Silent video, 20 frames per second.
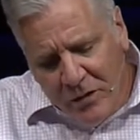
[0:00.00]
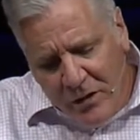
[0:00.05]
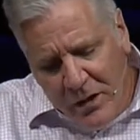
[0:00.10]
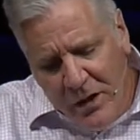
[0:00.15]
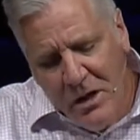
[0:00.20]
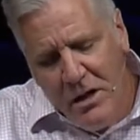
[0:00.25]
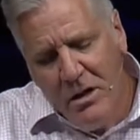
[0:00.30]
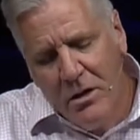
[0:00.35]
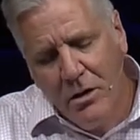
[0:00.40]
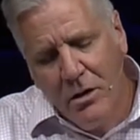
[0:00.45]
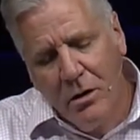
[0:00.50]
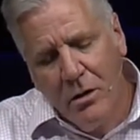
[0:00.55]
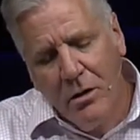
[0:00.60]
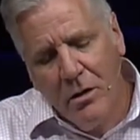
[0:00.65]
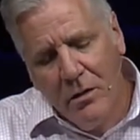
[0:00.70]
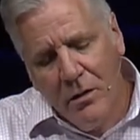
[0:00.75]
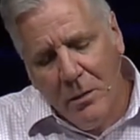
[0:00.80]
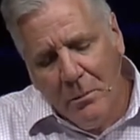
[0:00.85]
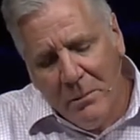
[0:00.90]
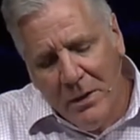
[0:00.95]
to
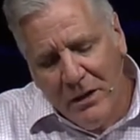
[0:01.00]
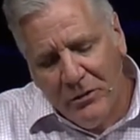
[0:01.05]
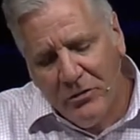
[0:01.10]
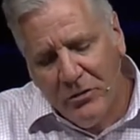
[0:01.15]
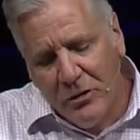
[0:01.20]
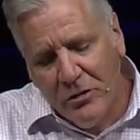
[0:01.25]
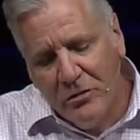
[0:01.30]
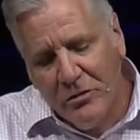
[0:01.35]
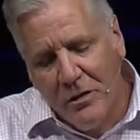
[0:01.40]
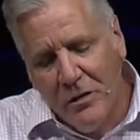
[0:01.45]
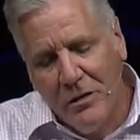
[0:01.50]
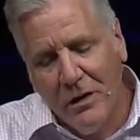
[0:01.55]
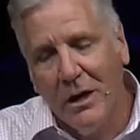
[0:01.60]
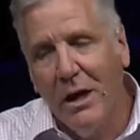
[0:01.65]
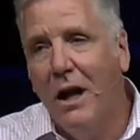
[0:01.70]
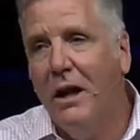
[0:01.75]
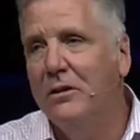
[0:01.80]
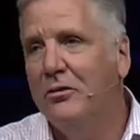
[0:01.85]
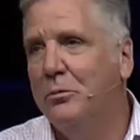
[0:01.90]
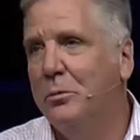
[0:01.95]
hear the message of
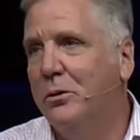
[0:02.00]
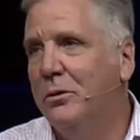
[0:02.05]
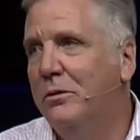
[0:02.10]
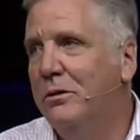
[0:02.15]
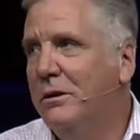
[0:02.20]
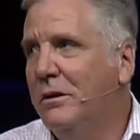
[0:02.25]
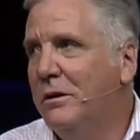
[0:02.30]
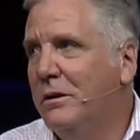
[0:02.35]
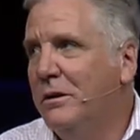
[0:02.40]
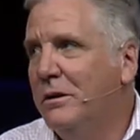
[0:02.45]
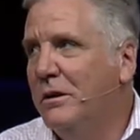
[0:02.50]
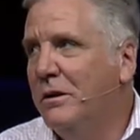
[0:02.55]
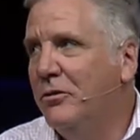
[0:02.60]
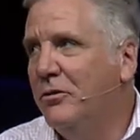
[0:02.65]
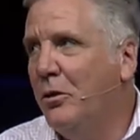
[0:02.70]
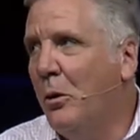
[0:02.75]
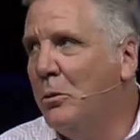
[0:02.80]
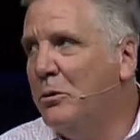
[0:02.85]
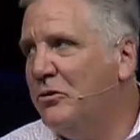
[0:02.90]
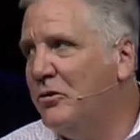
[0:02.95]
the gospel.
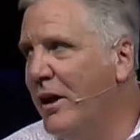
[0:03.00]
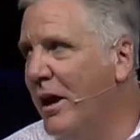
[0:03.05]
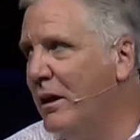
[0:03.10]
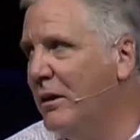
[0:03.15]
And so I would